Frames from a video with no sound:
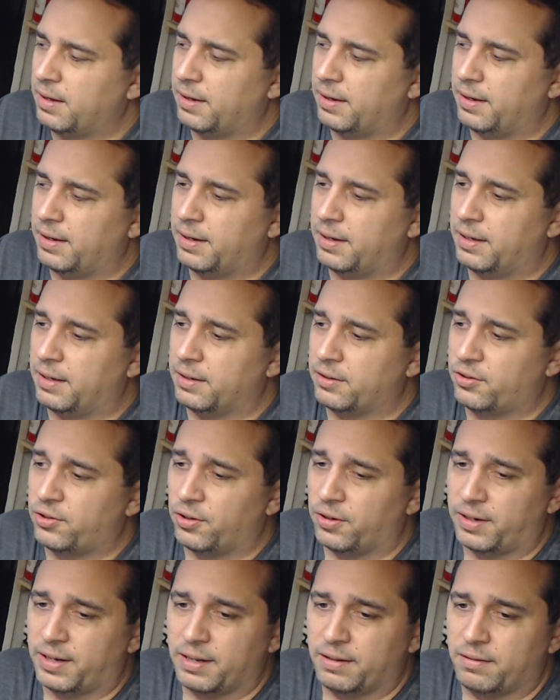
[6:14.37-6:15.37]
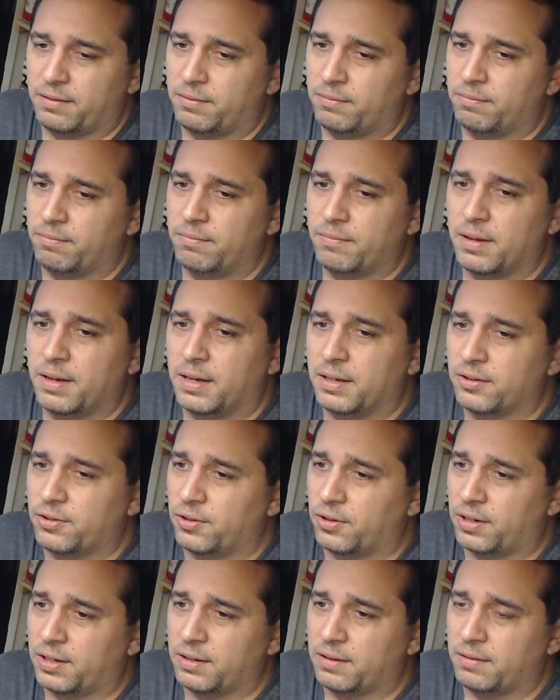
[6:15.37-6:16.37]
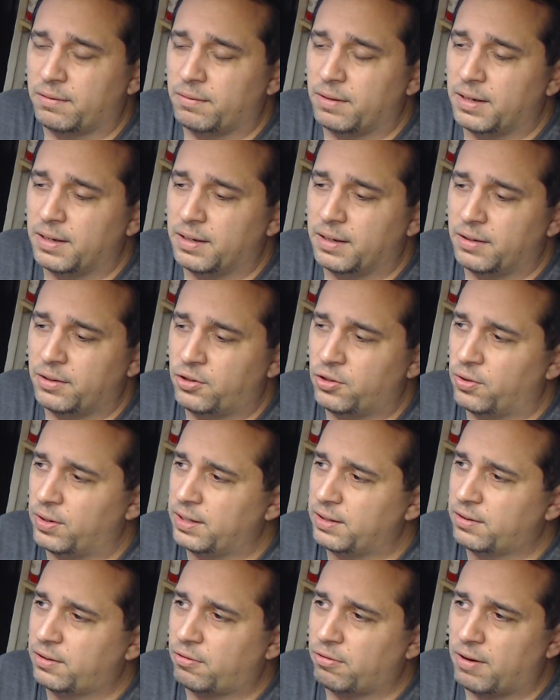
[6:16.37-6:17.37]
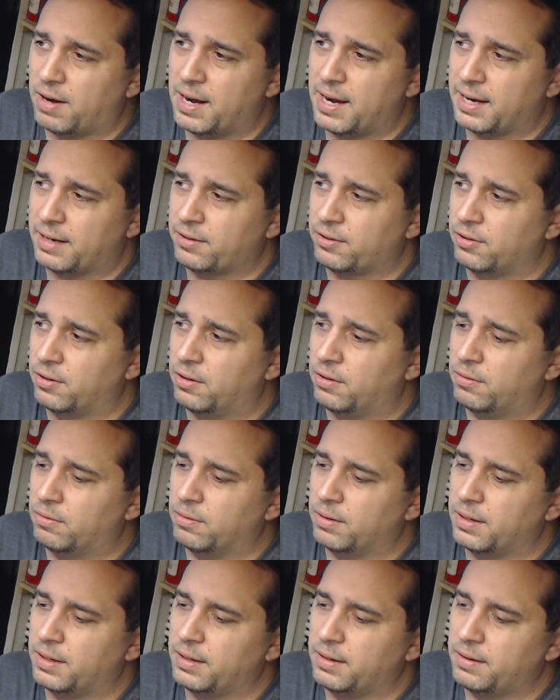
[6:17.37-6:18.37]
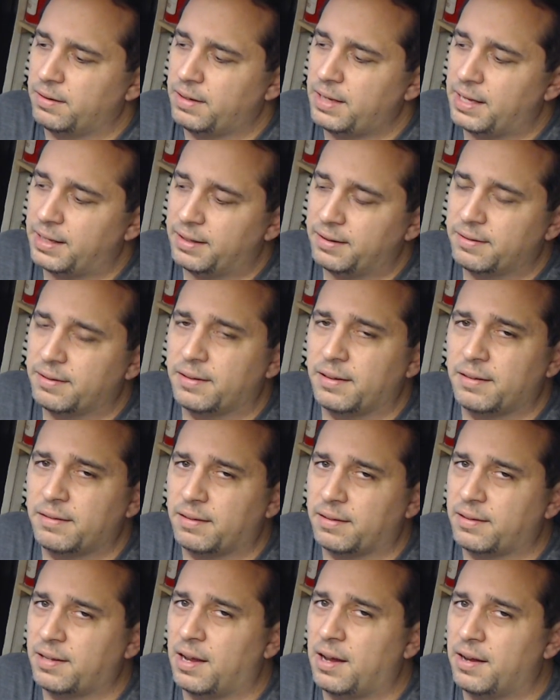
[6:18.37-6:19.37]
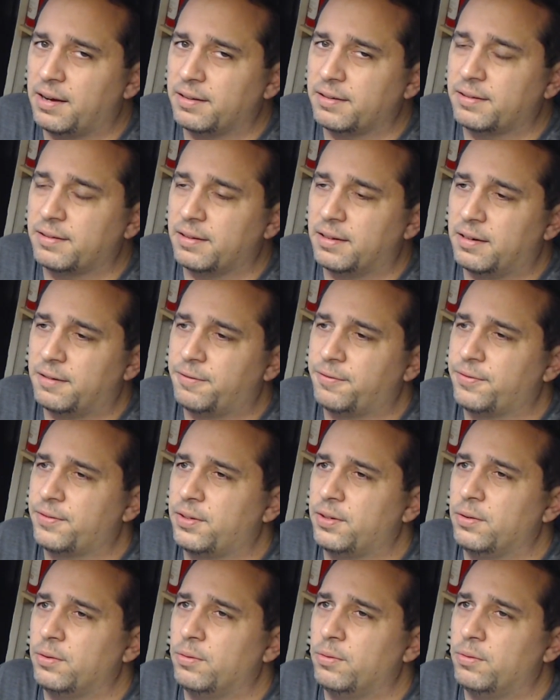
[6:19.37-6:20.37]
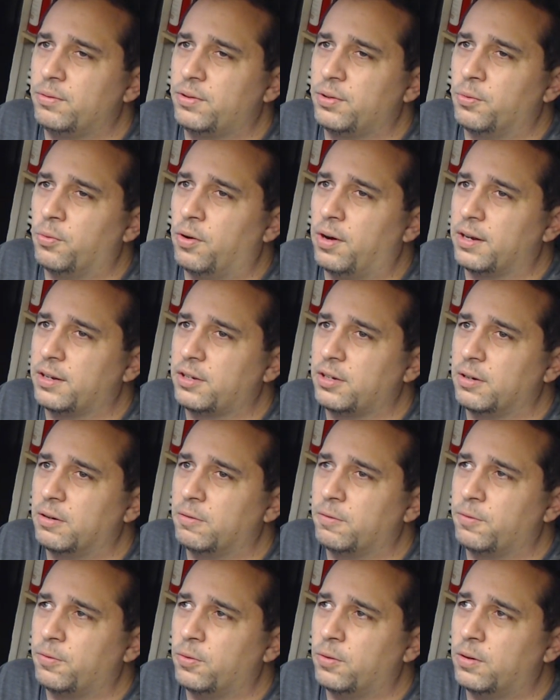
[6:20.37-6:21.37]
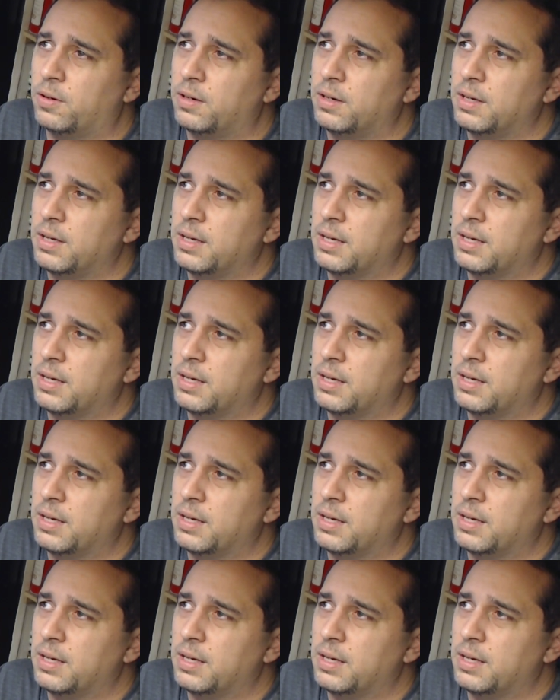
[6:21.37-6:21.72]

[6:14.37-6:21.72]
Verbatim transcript: uh, circuit uh, circuit uh, joints crack so yeah, there's there's a ton of stuff to to watch out for.